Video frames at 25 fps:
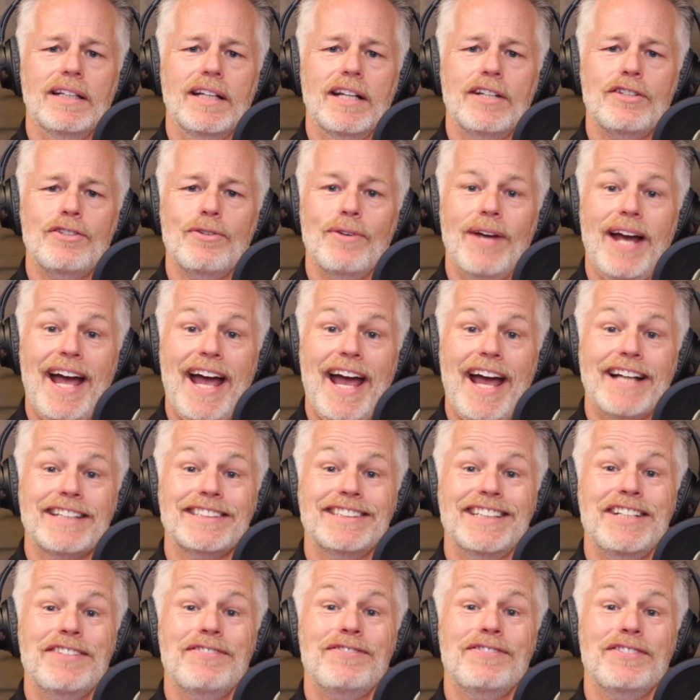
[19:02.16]
that you
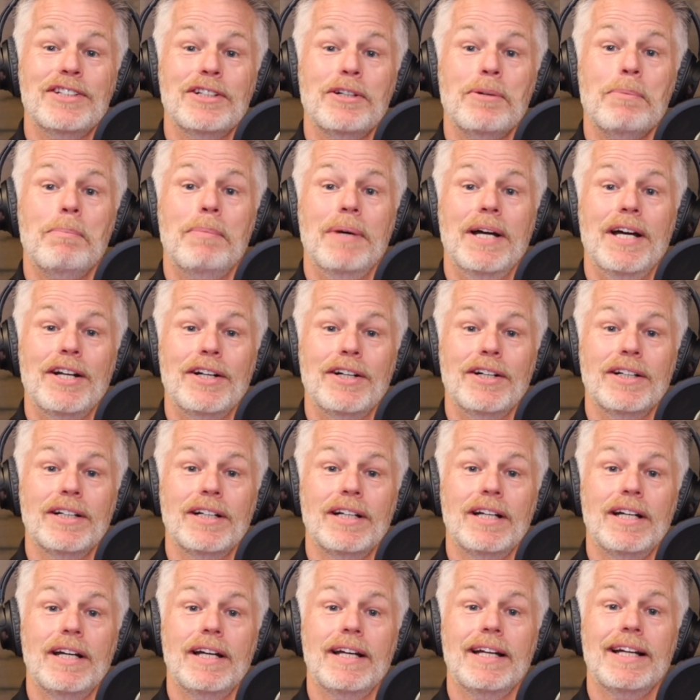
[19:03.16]
actually feel
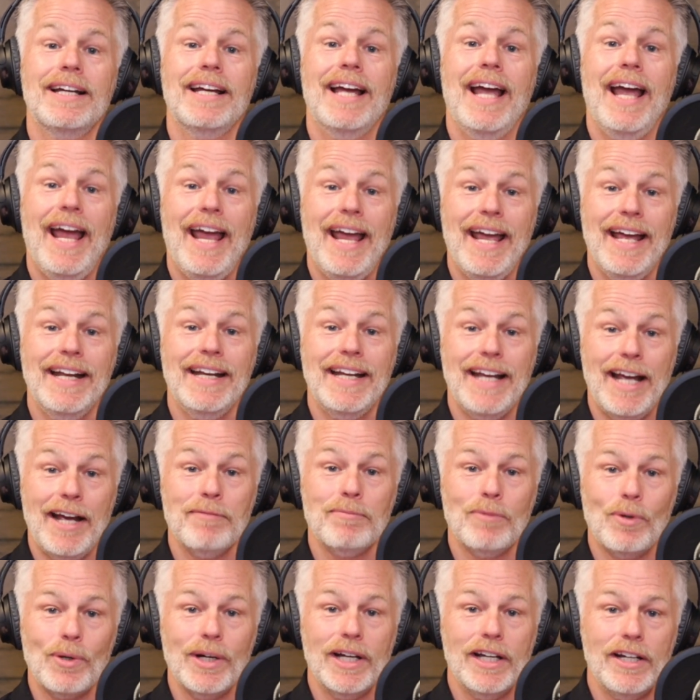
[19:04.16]
better and
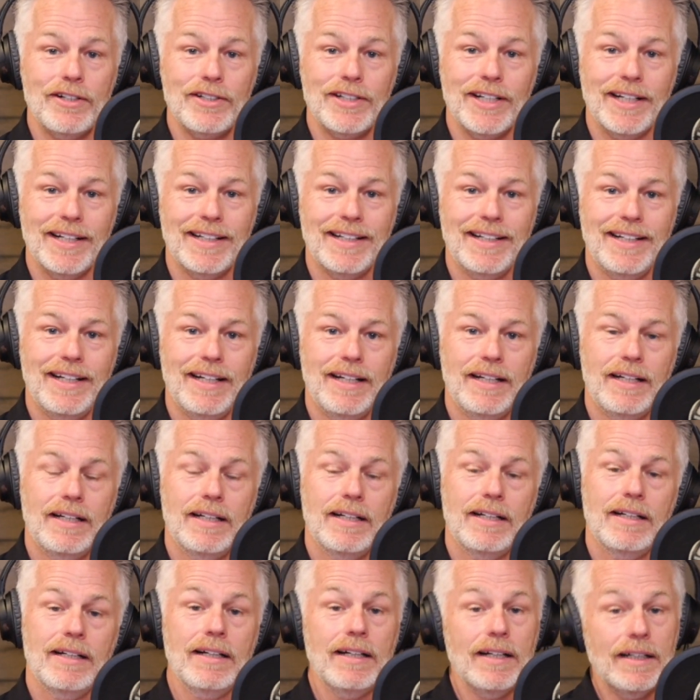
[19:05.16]
have more energy.
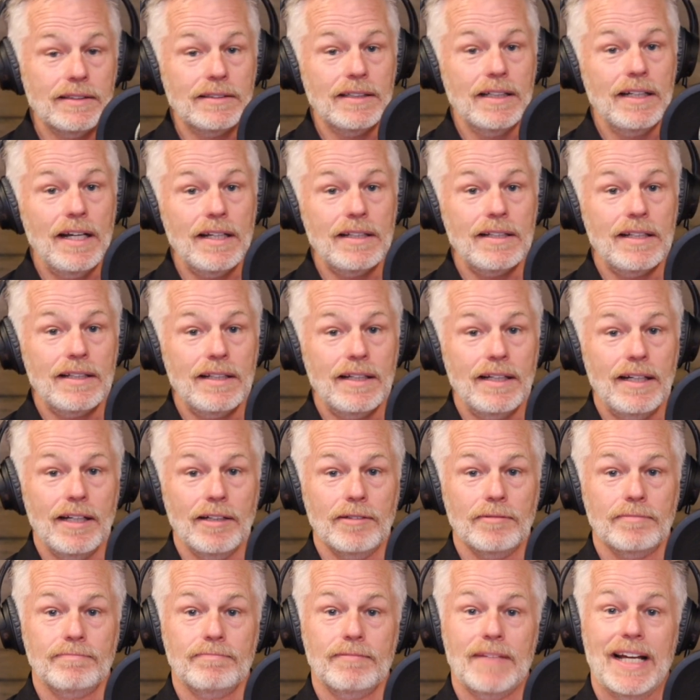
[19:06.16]
Here's another
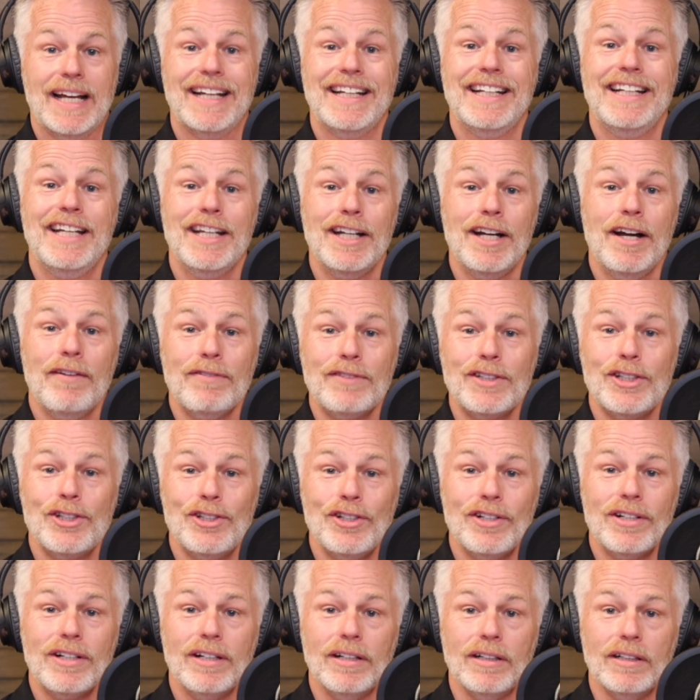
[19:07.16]
thing. Get off the
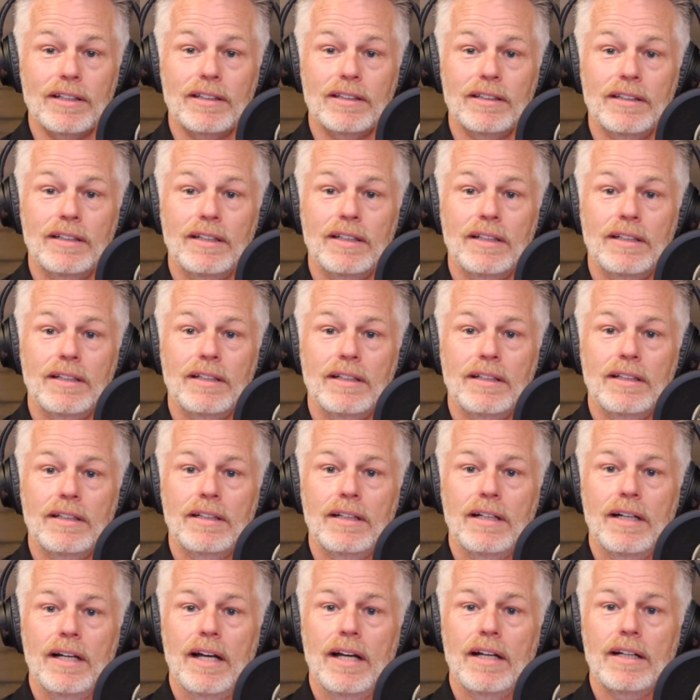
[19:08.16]
sugar.
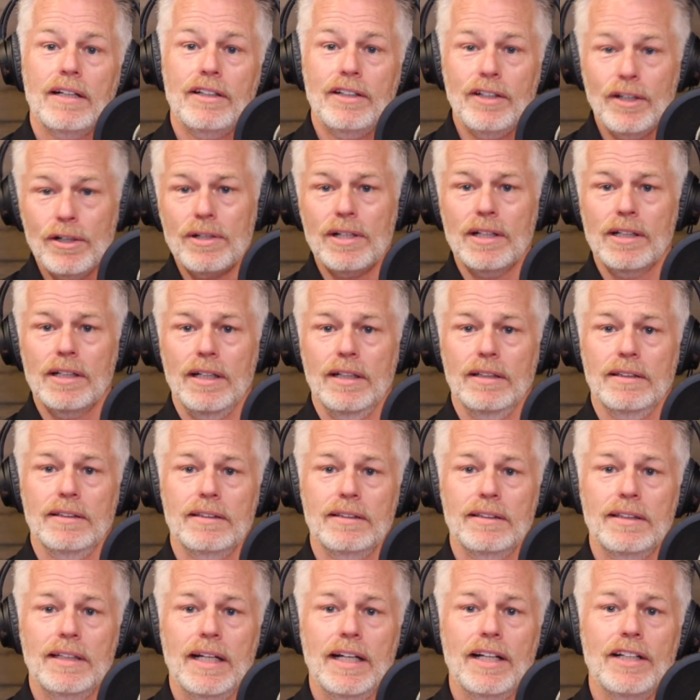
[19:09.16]
Google it.
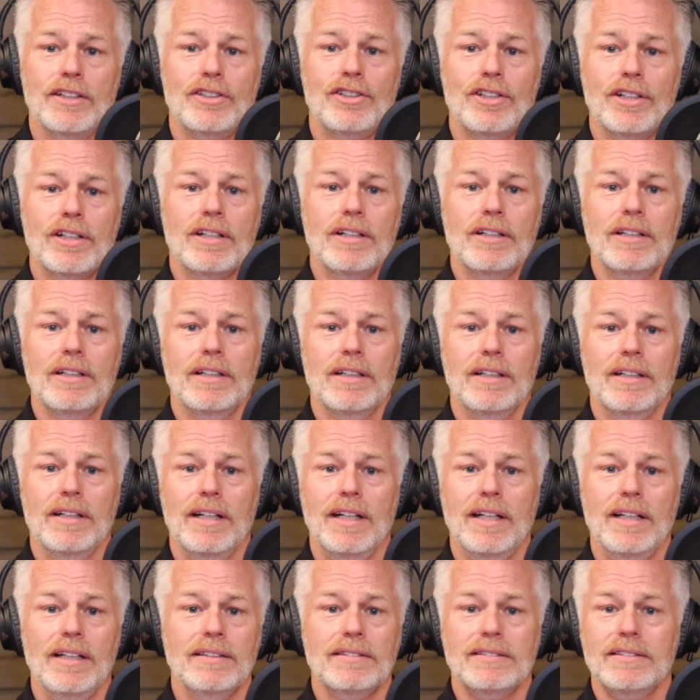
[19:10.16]
Sugar
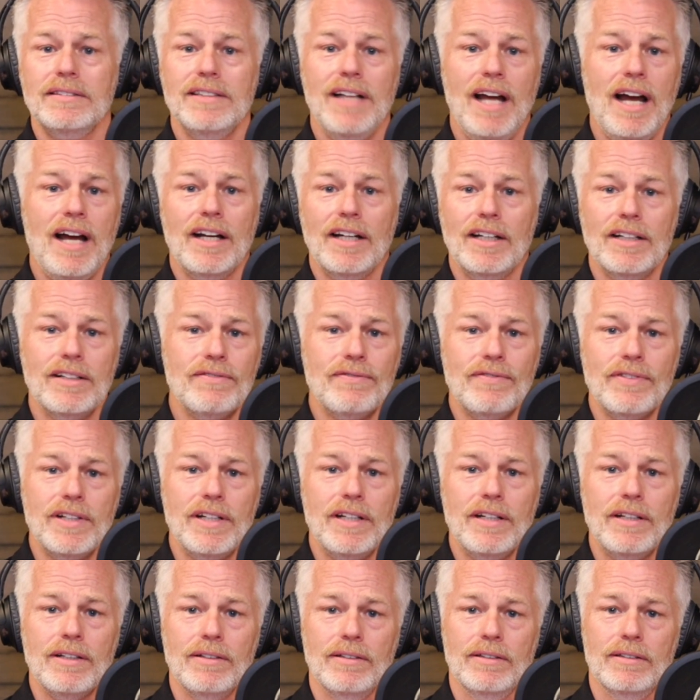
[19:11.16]
is not good for
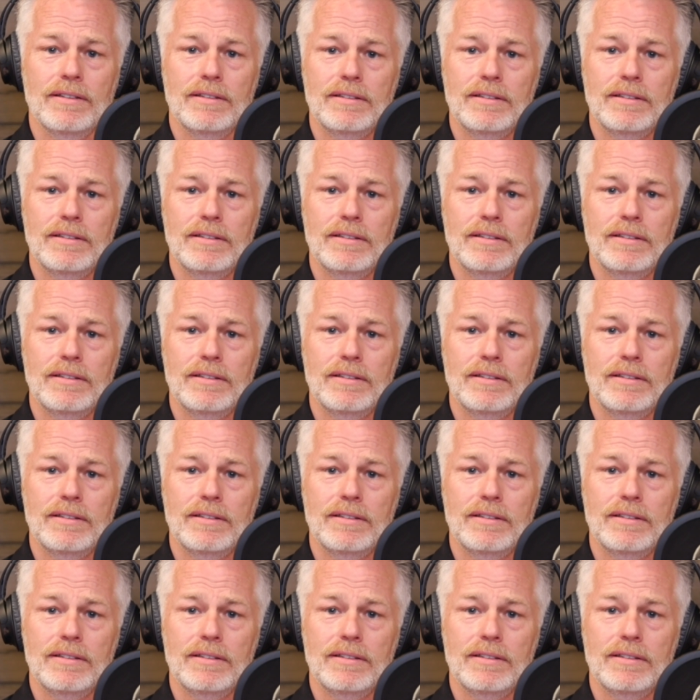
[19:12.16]
you.